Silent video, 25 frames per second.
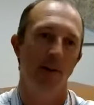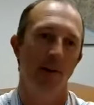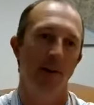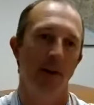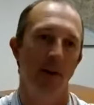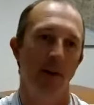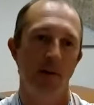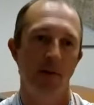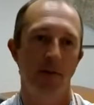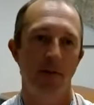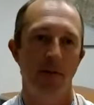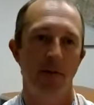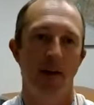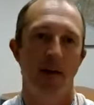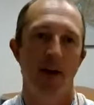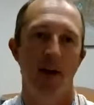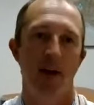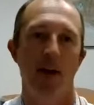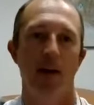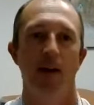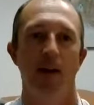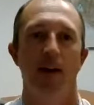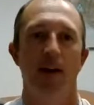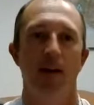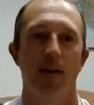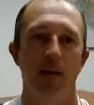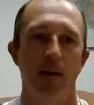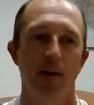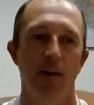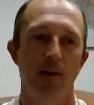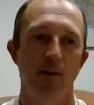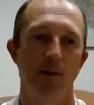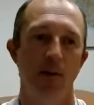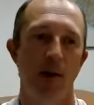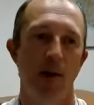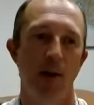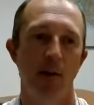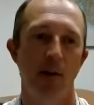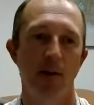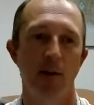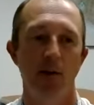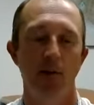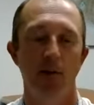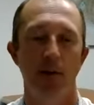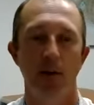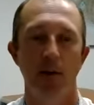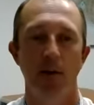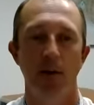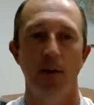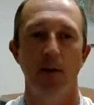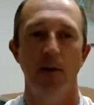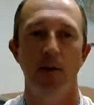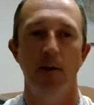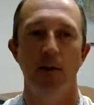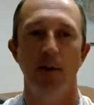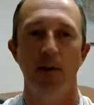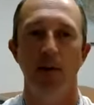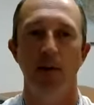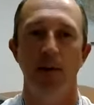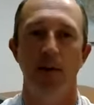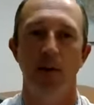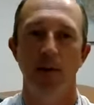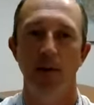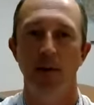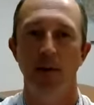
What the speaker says: if they are trying to do any other